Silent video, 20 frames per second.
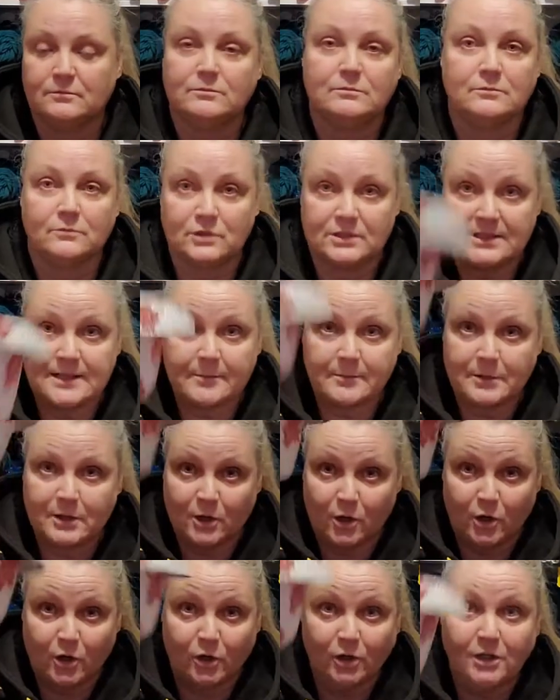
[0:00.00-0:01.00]

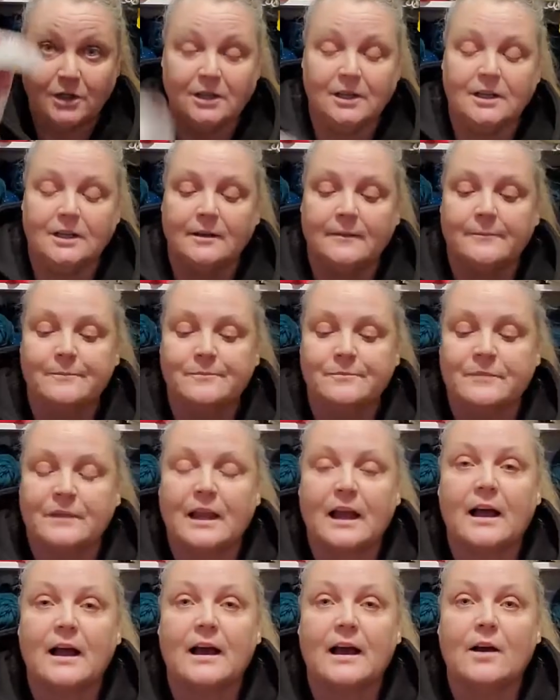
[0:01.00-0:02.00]
receptacle
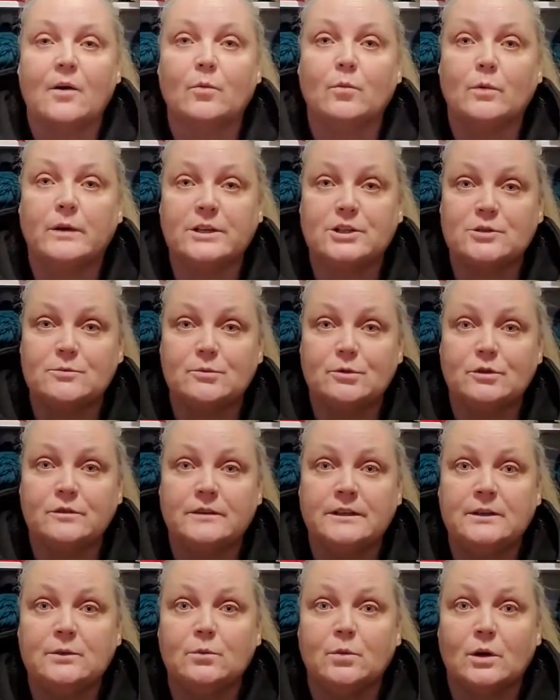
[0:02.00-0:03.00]
uh, which
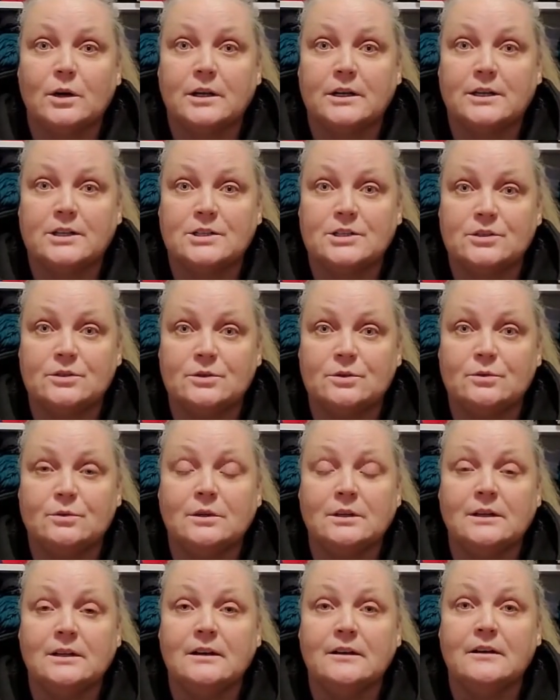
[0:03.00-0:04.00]
movie we're going to do
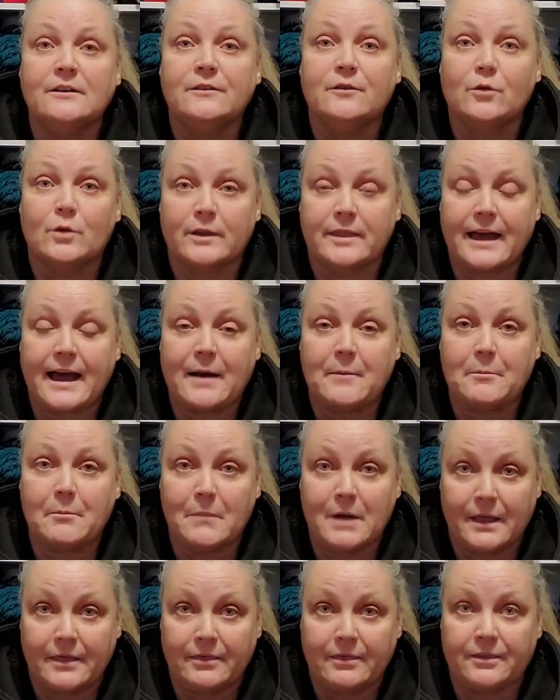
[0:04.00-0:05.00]
for that
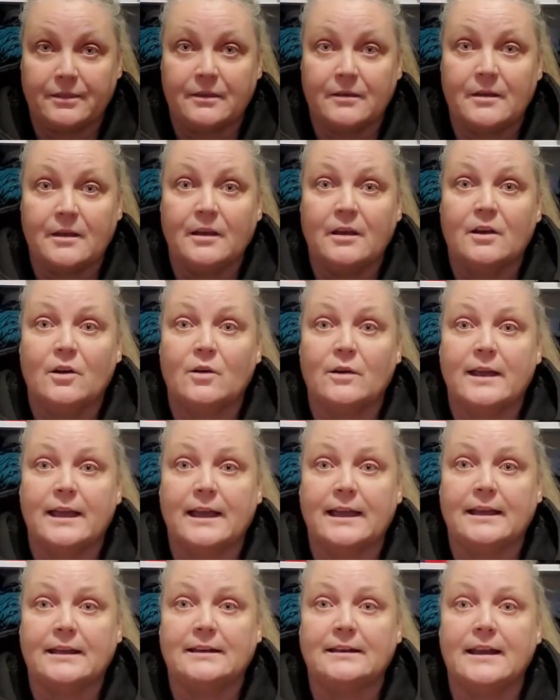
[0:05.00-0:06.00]
month.
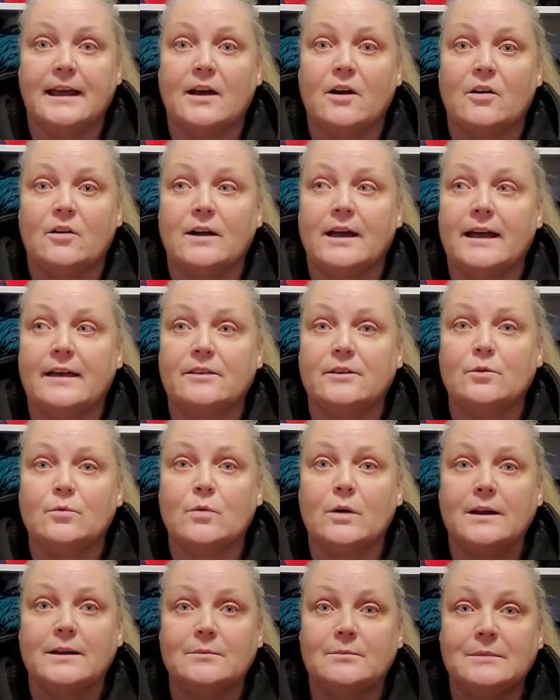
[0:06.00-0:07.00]
Okay, now Heather
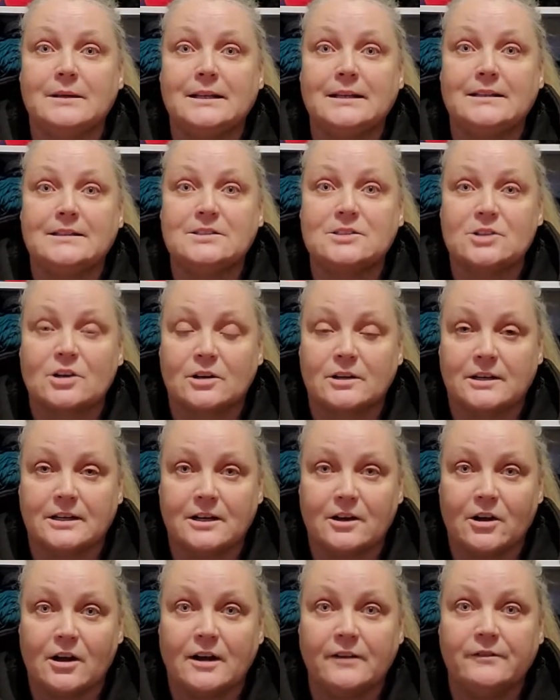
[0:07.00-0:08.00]
wanted me to start it
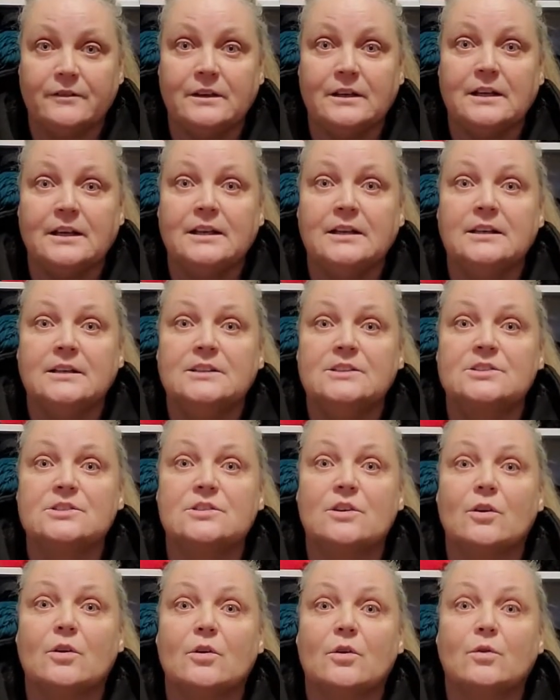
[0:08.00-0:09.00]
off.
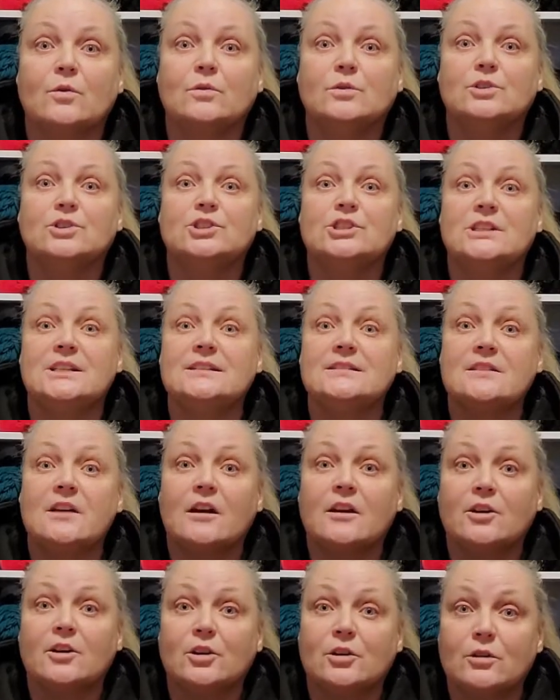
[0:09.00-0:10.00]
So she's
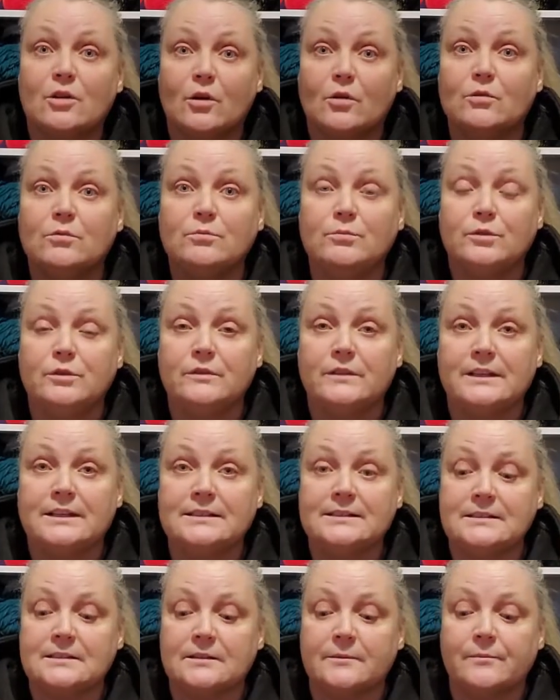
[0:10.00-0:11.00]
got her own
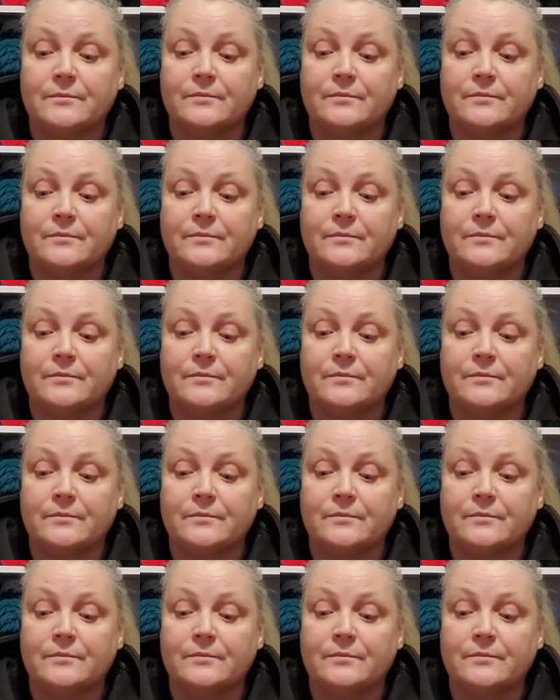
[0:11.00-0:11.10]
movies.